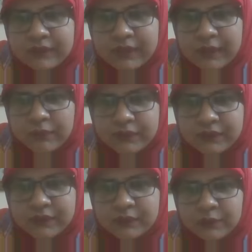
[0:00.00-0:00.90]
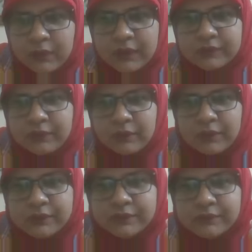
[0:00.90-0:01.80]
syllabus? What is the
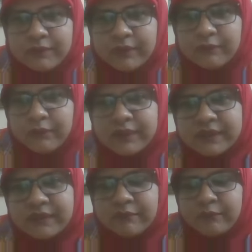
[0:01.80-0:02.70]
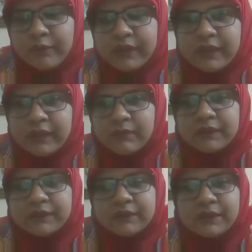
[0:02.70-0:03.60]
cost field 47, 49
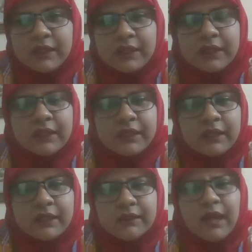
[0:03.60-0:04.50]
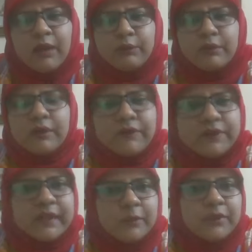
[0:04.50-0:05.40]
marks? How to cover
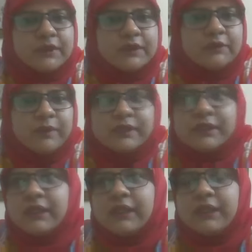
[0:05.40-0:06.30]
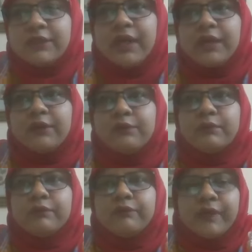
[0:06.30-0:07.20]
syllabus is basically try
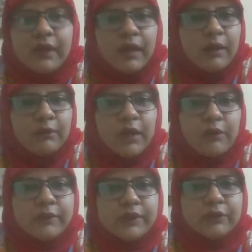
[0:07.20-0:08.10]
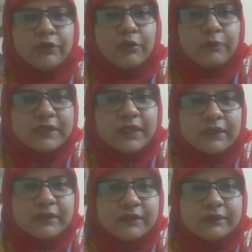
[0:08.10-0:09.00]
to figure out how many topics are
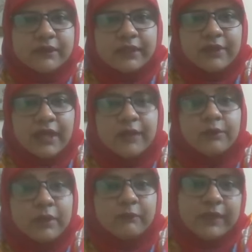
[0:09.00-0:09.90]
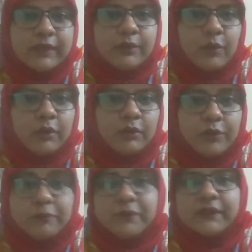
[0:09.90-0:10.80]
there and try to complete all
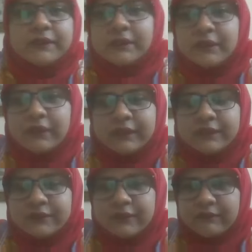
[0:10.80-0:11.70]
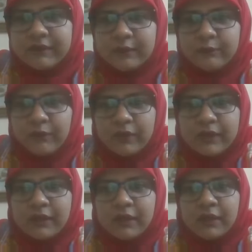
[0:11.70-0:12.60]
topics. That's really very important.